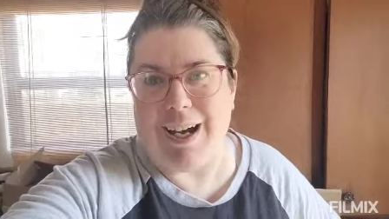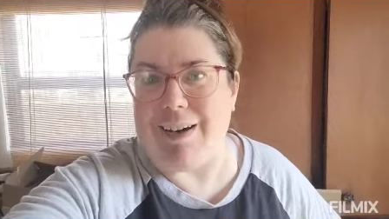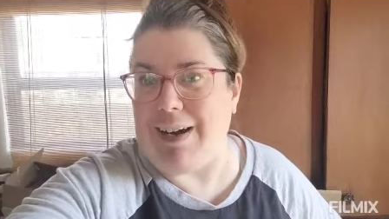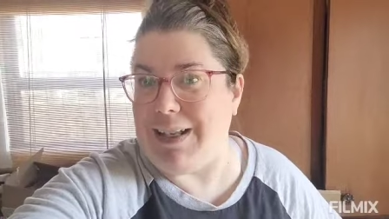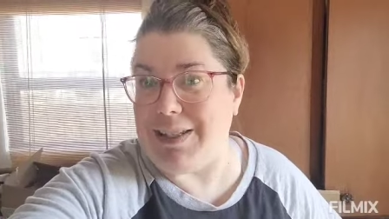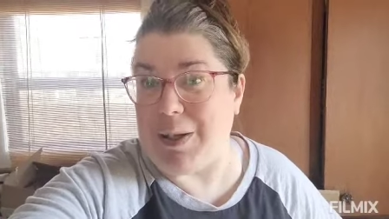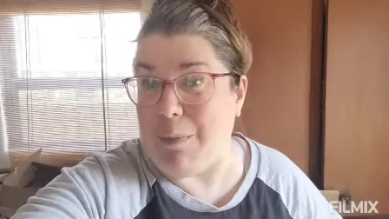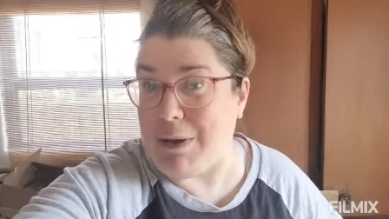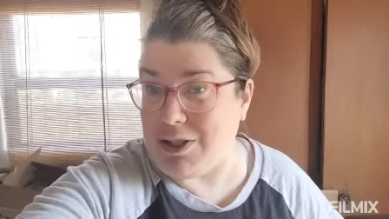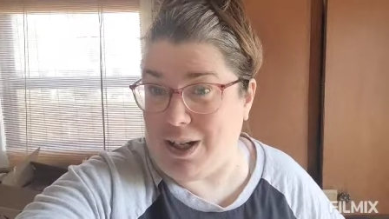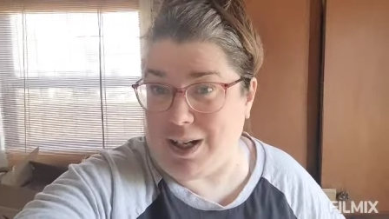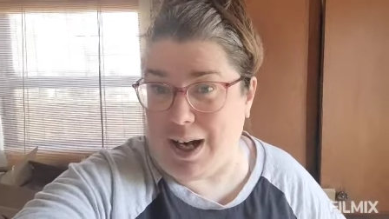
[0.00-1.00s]
Alright, so
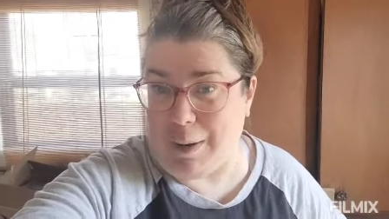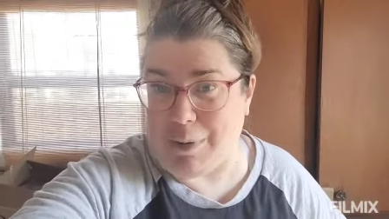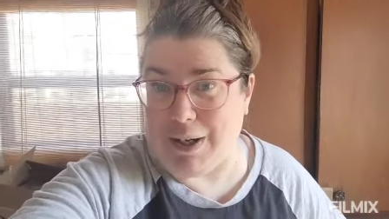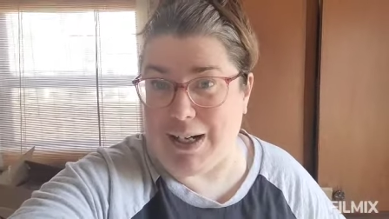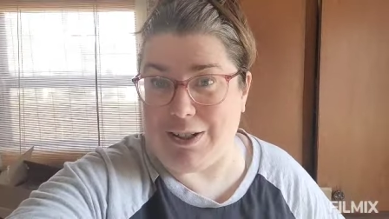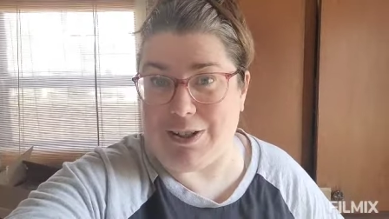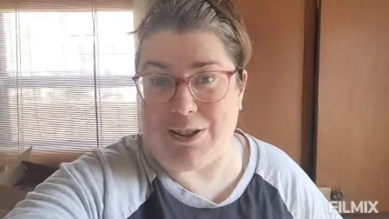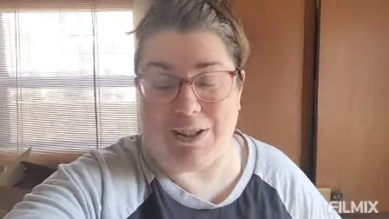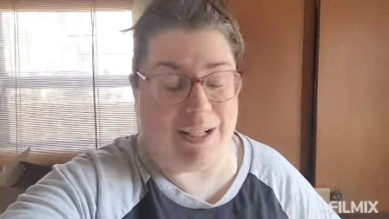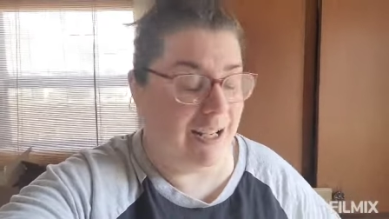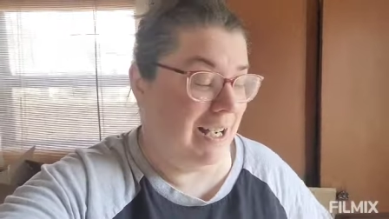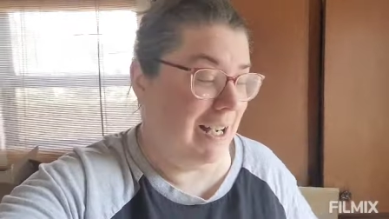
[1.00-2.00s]
mission
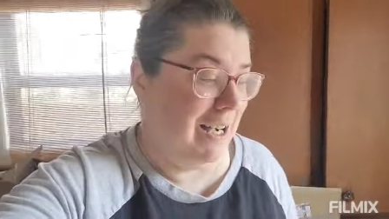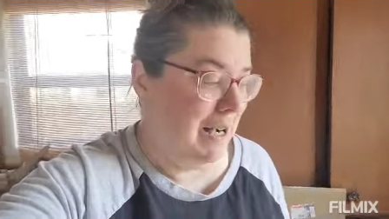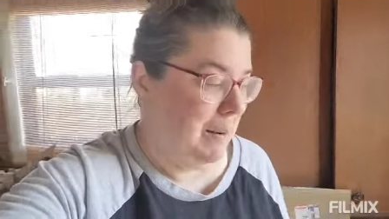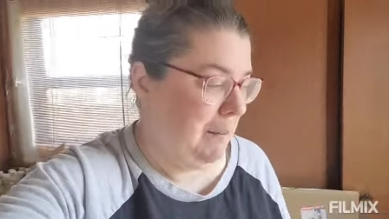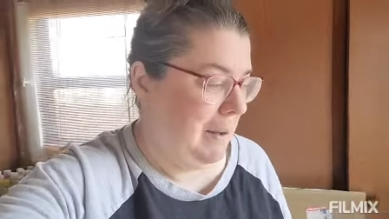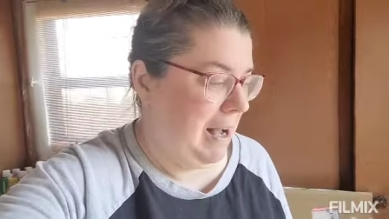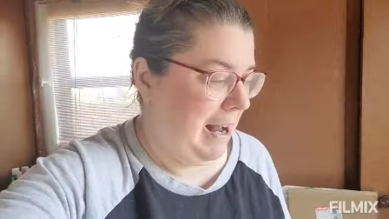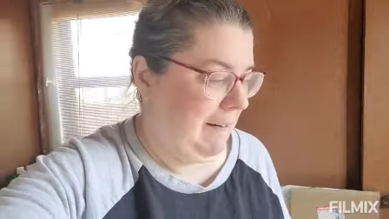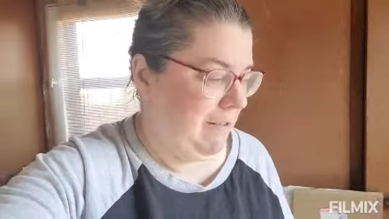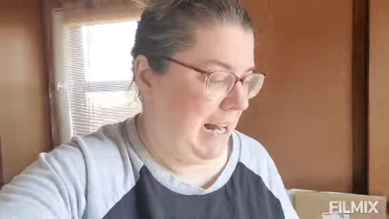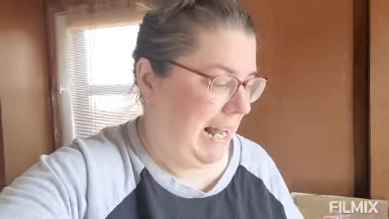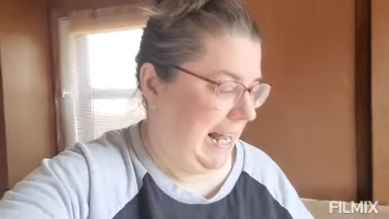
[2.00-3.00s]
accomplished. Um,
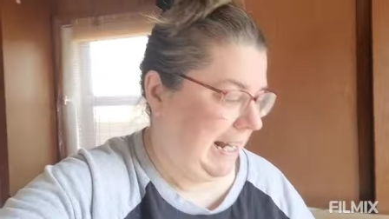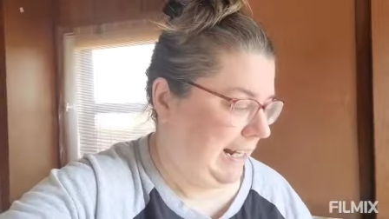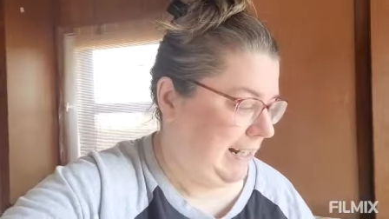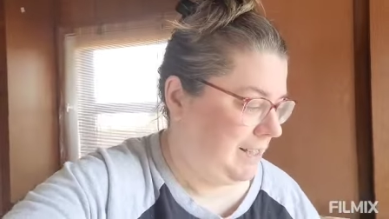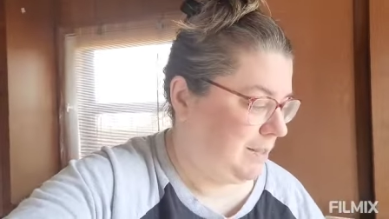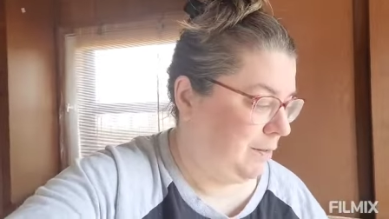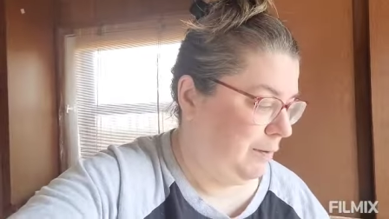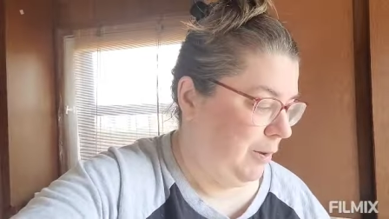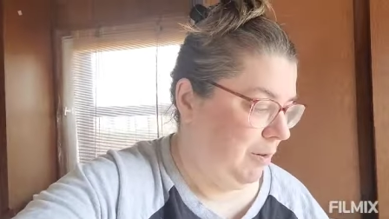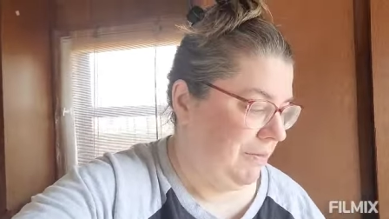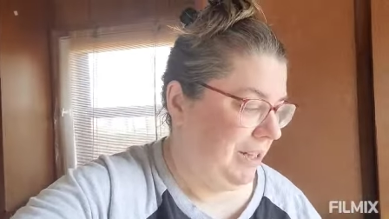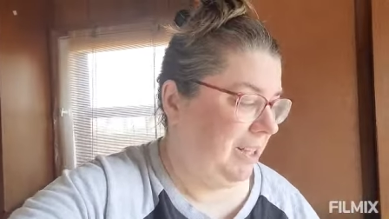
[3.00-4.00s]
every egg is
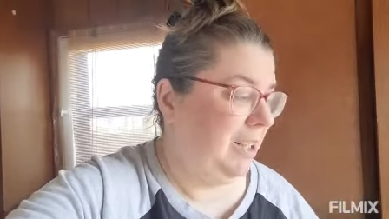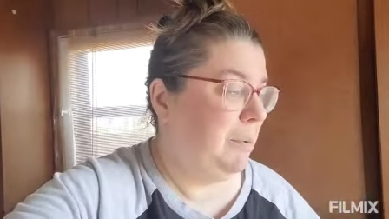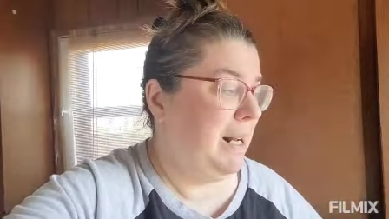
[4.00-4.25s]
full with a little